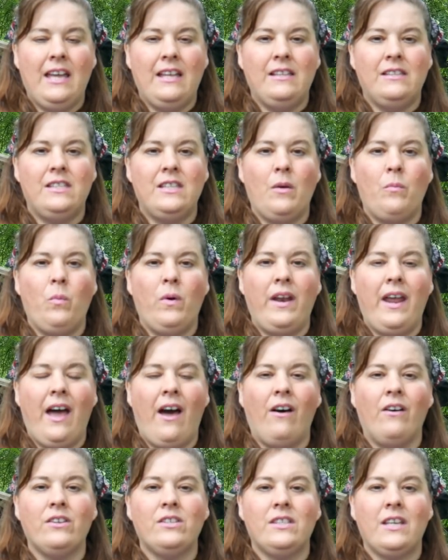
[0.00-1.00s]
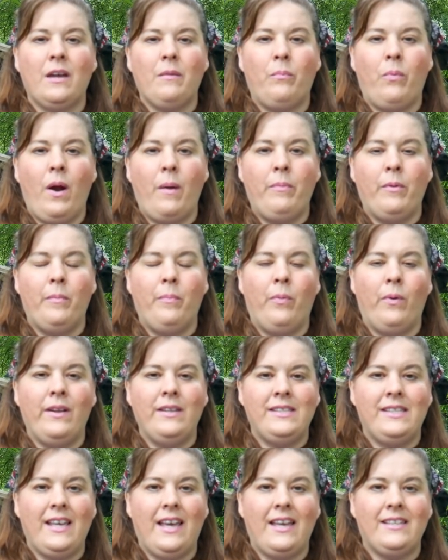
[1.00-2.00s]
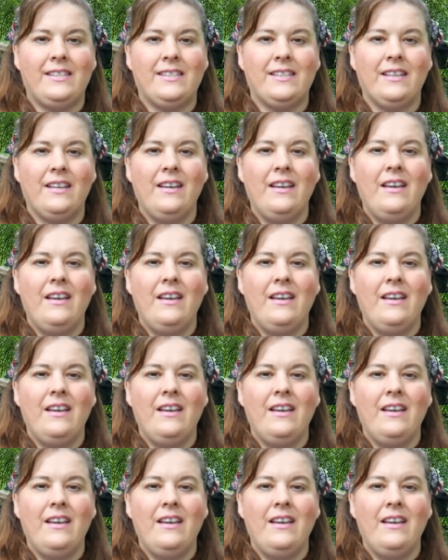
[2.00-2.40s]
in someone else like Prepper Princess,